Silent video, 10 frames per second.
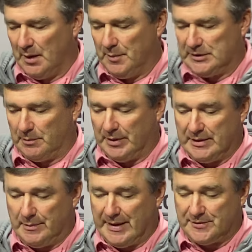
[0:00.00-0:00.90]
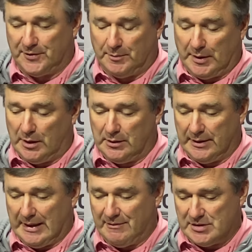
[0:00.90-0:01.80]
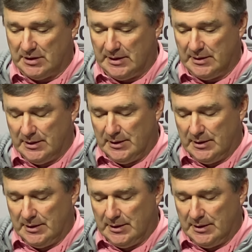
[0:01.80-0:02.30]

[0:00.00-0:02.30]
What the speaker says: But they're playing their best football, and obviously